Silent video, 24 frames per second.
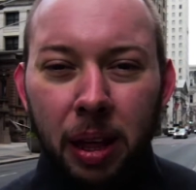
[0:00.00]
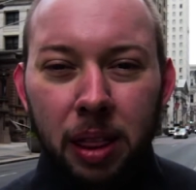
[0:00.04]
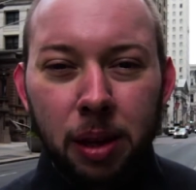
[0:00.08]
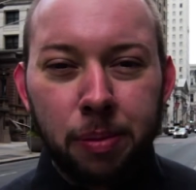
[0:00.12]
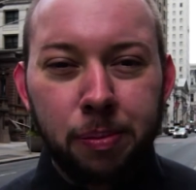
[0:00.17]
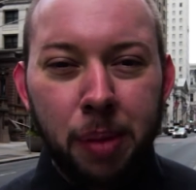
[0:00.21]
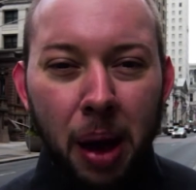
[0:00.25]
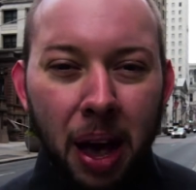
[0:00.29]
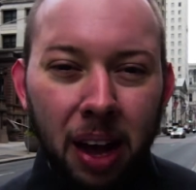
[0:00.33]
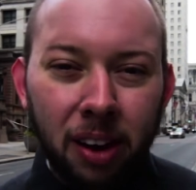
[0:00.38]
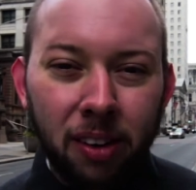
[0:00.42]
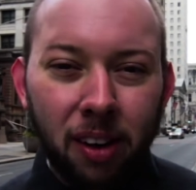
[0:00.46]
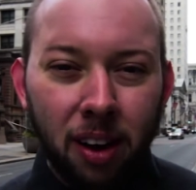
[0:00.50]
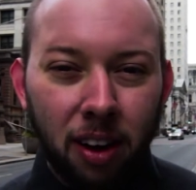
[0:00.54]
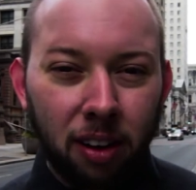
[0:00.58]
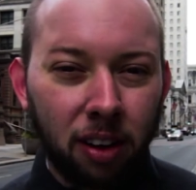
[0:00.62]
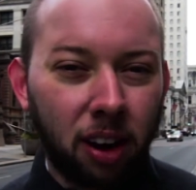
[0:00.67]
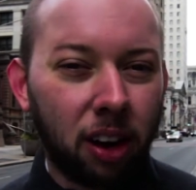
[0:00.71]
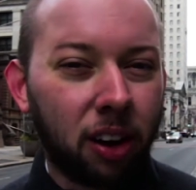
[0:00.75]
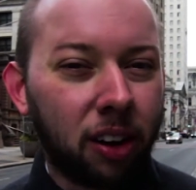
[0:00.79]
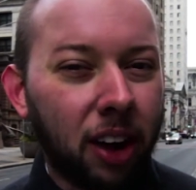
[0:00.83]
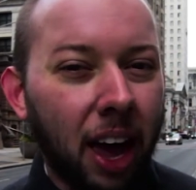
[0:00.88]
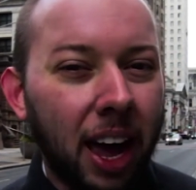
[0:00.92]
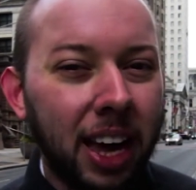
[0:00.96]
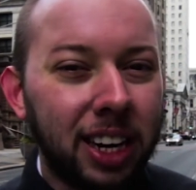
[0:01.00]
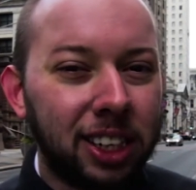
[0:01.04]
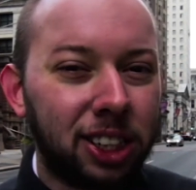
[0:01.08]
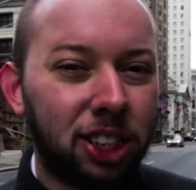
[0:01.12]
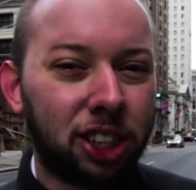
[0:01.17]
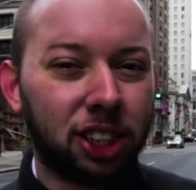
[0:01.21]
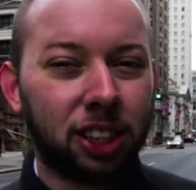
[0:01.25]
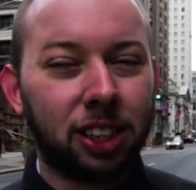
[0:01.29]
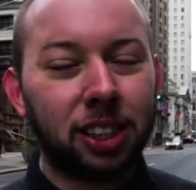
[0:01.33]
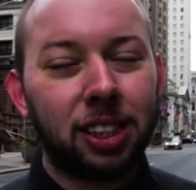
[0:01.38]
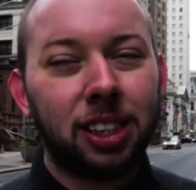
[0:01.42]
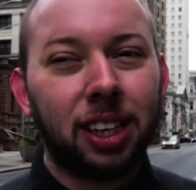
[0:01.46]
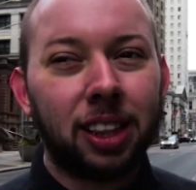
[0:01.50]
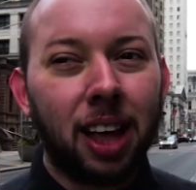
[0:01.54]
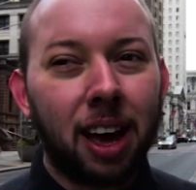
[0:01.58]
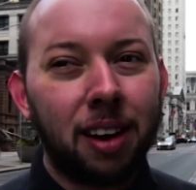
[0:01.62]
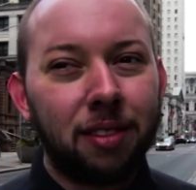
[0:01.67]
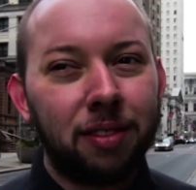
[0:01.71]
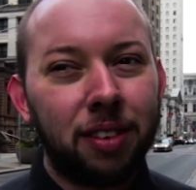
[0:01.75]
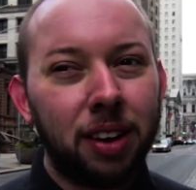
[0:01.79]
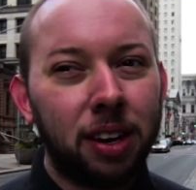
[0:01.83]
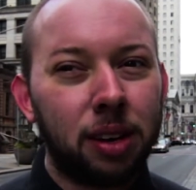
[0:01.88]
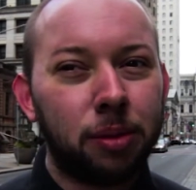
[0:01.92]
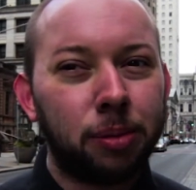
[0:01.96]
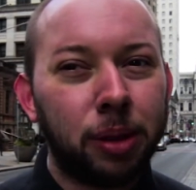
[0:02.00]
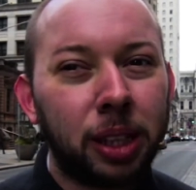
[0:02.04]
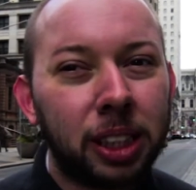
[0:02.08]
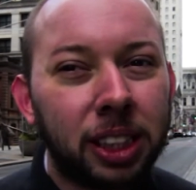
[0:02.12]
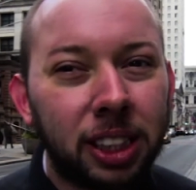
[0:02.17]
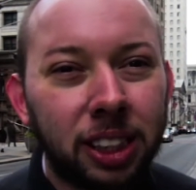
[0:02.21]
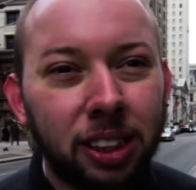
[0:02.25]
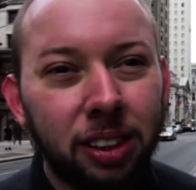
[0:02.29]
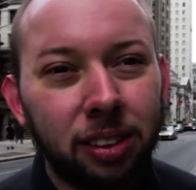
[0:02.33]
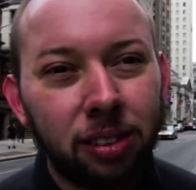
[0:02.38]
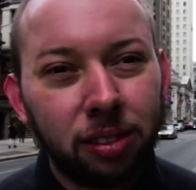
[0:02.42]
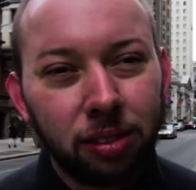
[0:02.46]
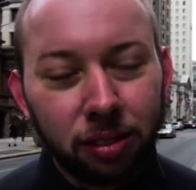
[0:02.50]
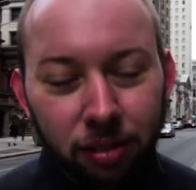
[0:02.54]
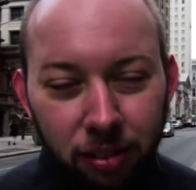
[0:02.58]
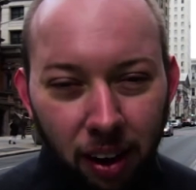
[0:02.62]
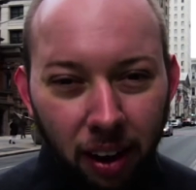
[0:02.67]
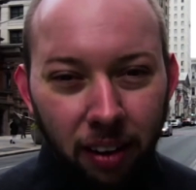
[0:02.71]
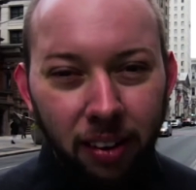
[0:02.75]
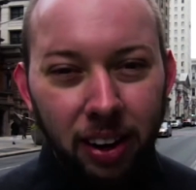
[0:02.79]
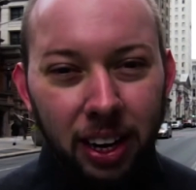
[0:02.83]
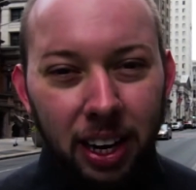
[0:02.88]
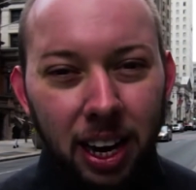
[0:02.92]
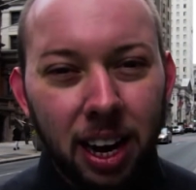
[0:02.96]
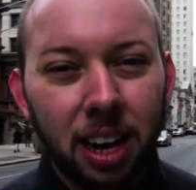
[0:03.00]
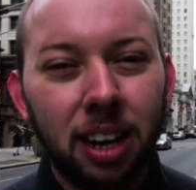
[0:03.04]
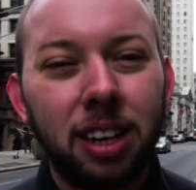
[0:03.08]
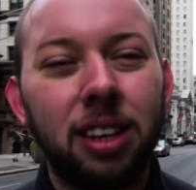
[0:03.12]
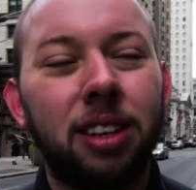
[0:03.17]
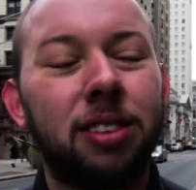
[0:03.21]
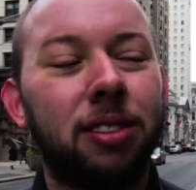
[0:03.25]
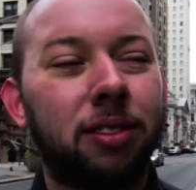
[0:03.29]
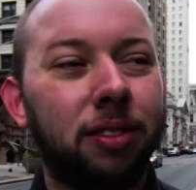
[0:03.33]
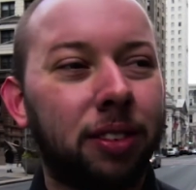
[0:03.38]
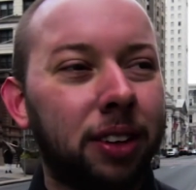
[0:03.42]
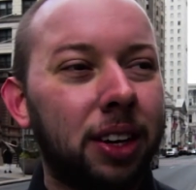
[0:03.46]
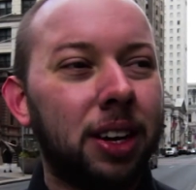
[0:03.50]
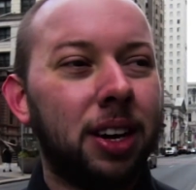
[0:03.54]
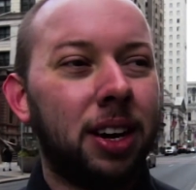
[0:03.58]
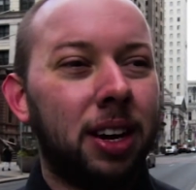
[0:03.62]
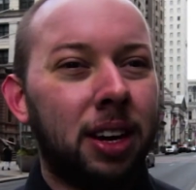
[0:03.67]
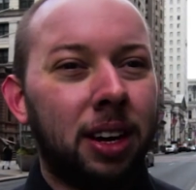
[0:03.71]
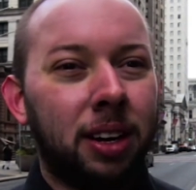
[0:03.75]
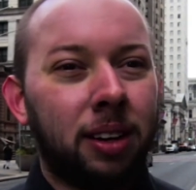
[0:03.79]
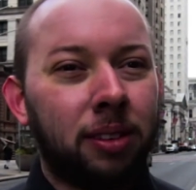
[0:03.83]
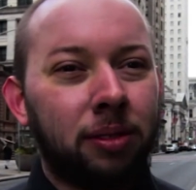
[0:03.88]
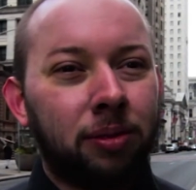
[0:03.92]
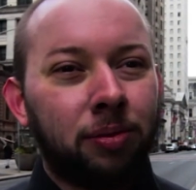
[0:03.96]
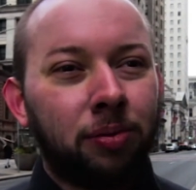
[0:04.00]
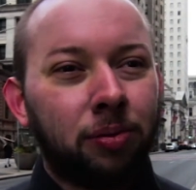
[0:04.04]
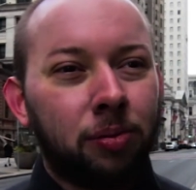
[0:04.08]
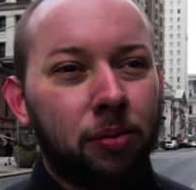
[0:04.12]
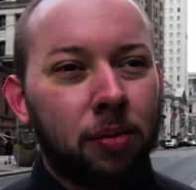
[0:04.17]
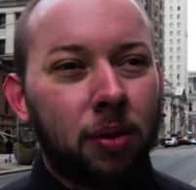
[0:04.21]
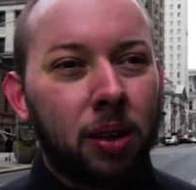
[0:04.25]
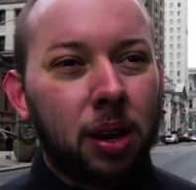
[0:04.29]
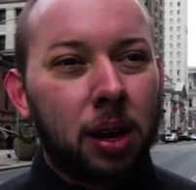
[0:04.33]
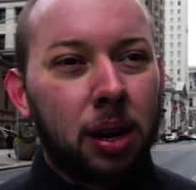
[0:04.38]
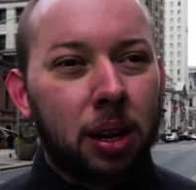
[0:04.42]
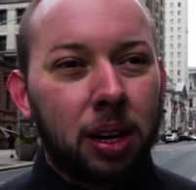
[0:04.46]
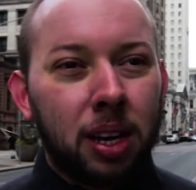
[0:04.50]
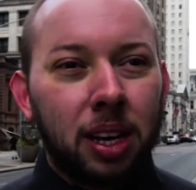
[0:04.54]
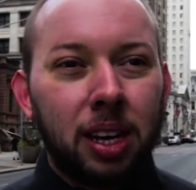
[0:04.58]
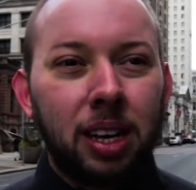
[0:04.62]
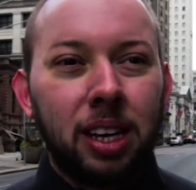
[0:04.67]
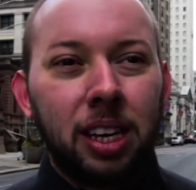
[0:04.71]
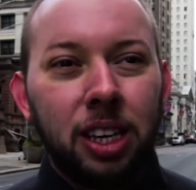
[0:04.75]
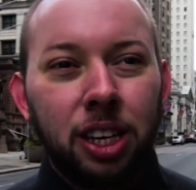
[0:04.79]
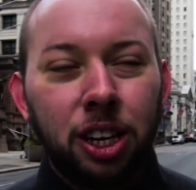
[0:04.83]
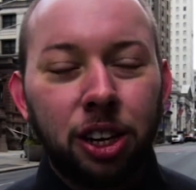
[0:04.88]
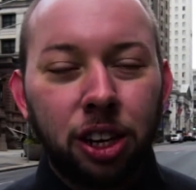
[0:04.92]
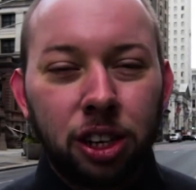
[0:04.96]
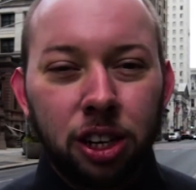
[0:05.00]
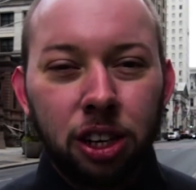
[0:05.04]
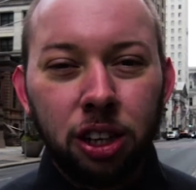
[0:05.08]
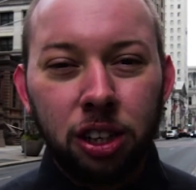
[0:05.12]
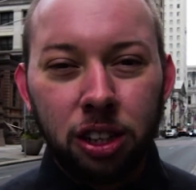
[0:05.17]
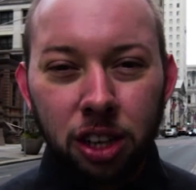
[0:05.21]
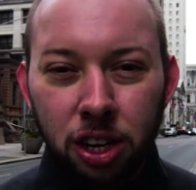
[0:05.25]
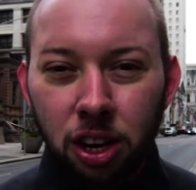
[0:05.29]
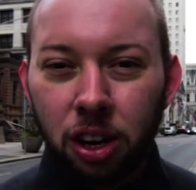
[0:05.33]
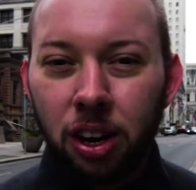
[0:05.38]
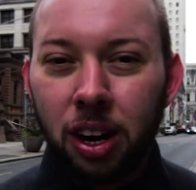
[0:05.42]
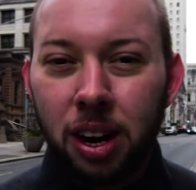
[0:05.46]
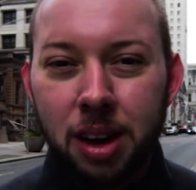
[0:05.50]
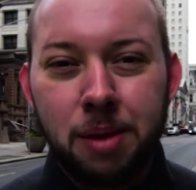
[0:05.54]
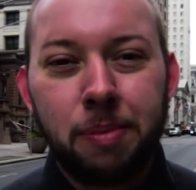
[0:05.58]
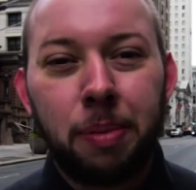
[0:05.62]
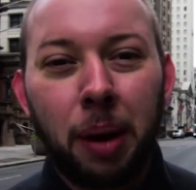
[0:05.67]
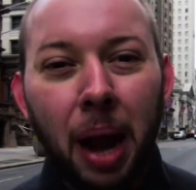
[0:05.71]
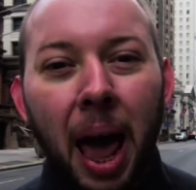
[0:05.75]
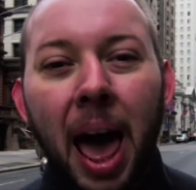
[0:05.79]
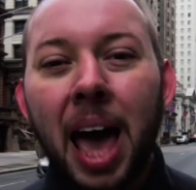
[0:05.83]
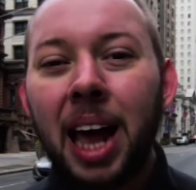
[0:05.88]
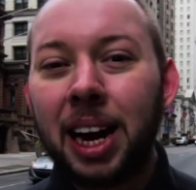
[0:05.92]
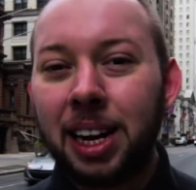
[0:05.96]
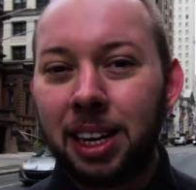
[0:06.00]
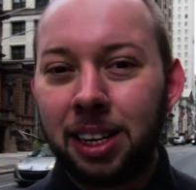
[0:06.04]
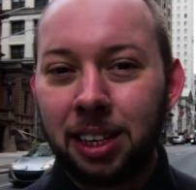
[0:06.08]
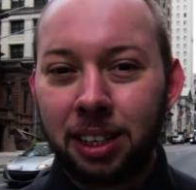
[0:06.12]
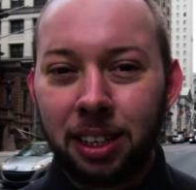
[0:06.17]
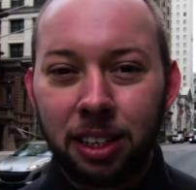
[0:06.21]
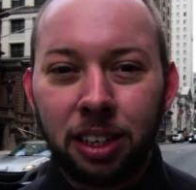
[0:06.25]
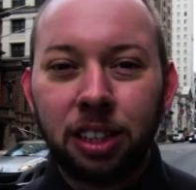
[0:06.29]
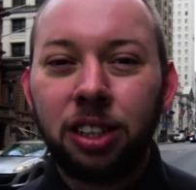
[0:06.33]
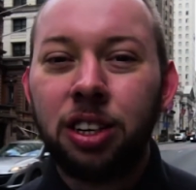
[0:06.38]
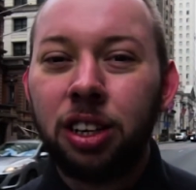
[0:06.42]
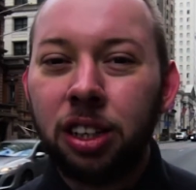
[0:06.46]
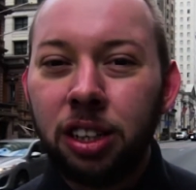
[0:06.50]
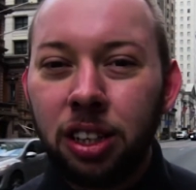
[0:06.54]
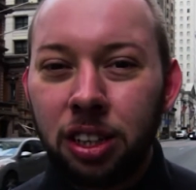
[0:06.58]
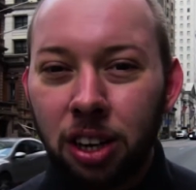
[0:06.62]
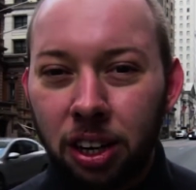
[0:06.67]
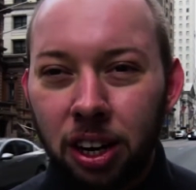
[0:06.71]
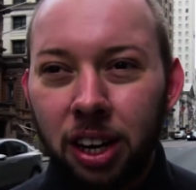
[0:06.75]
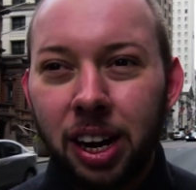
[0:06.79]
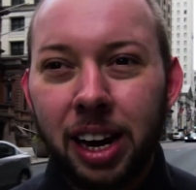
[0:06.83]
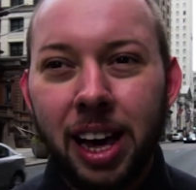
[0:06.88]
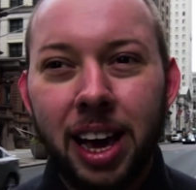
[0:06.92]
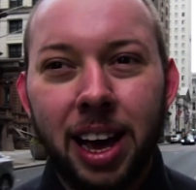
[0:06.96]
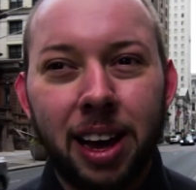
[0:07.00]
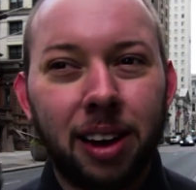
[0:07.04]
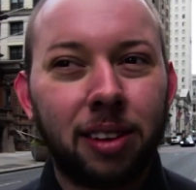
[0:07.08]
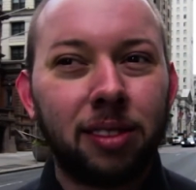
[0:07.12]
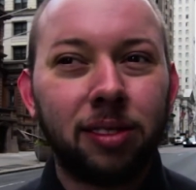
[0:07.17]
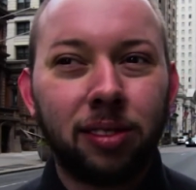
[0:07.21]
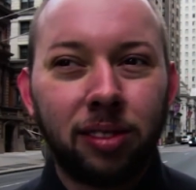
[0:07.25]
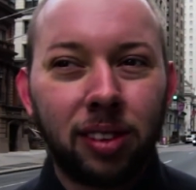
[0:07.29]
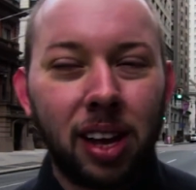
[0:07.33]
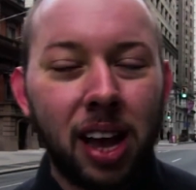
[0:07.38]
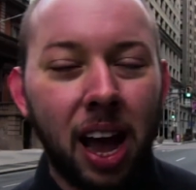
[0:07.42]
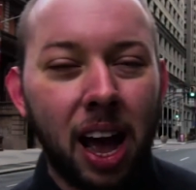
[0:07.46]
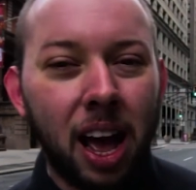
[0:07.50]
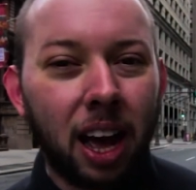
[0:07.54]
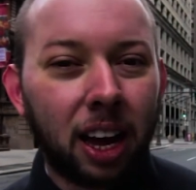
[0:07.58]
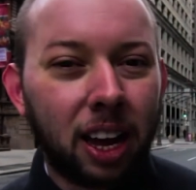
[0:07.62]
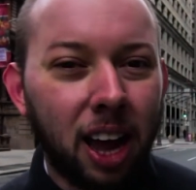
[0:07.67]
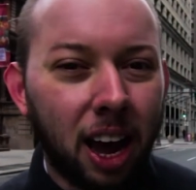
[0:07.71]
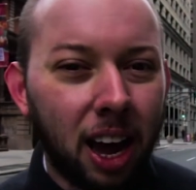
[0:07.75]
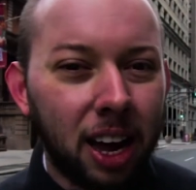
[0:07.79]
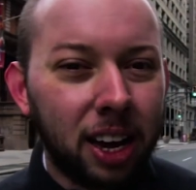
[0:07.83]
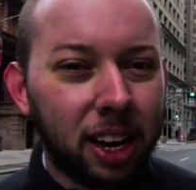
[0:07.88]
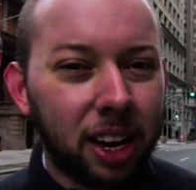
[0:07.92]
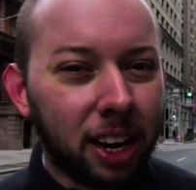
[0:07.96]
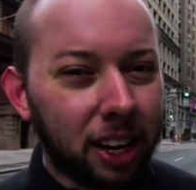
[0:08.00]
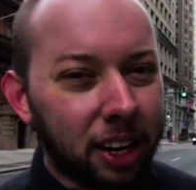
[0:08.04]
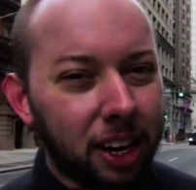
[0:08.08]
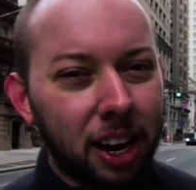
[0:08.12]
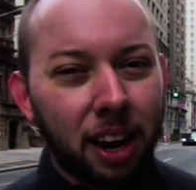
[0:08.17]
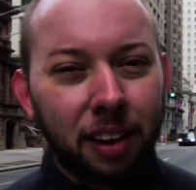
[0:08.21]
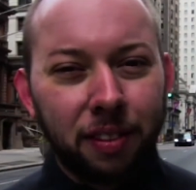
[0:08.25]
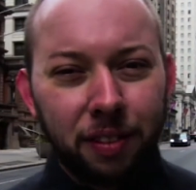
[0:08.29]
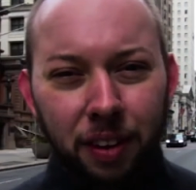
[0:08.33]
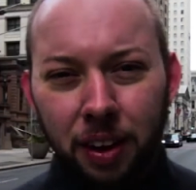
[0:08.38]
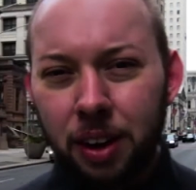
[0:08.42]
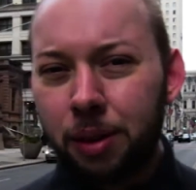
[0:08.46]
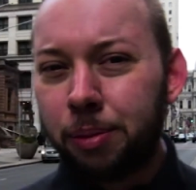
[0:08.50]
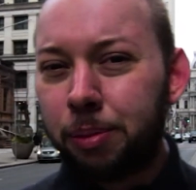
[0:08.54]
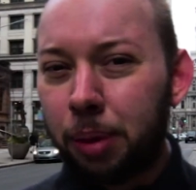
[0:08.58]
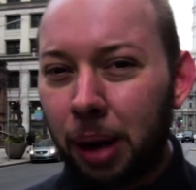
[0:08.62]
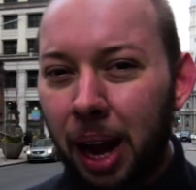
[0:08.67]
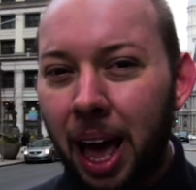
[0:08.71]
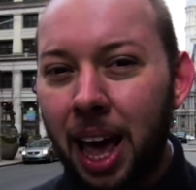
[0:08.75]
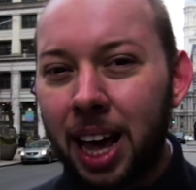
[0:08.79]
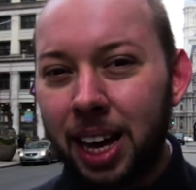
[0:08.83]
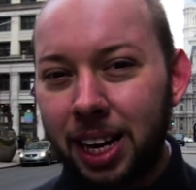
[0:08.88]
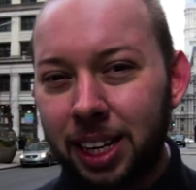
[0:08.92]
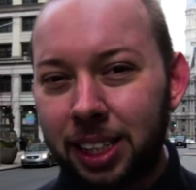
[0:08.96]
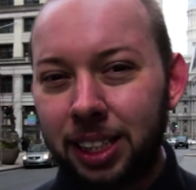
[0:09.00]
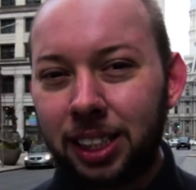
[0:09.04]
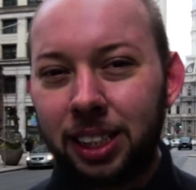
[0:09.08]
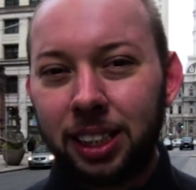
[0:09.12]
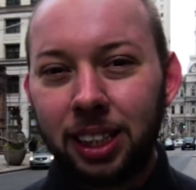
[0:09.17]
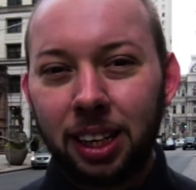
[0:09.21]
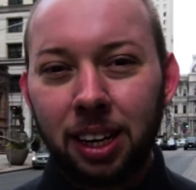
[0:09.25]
the background location to that film, it's very kind of, you could call it bland, you could call it a kind of nothing place